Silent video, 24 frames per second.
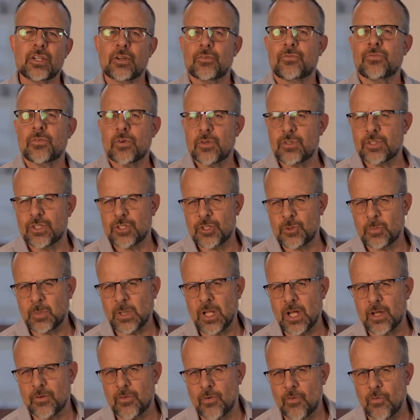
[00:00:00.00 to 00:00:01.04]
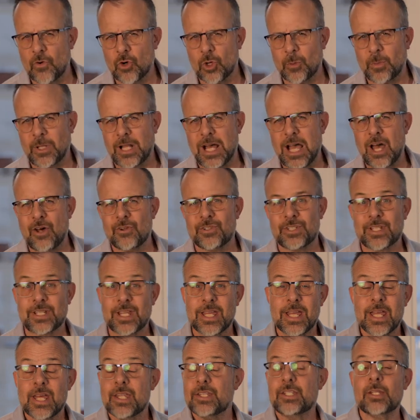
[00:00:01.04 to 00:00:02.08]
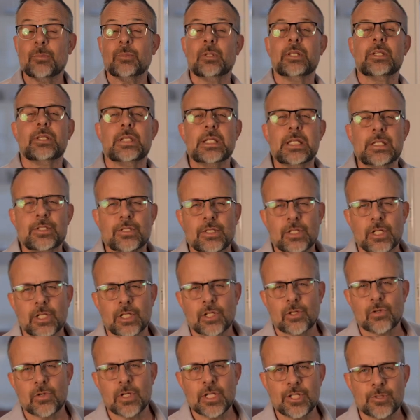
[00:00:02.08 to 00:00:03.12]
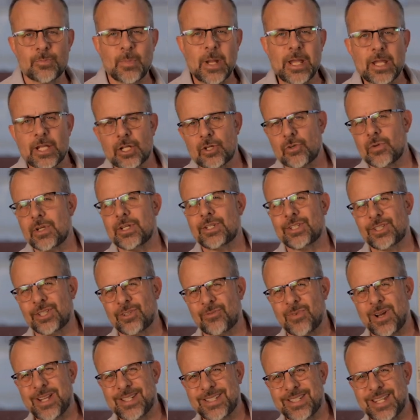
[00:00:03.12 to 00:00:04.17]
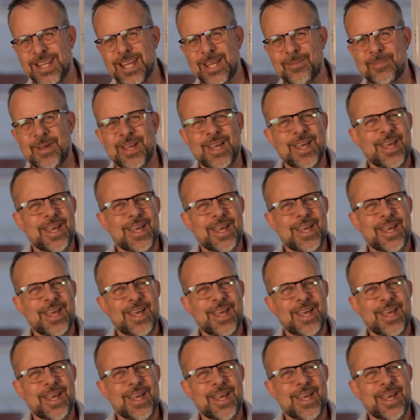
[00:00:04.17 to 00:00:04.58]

First, the supply of affordable housing simply needs to increase. By increasing the red tape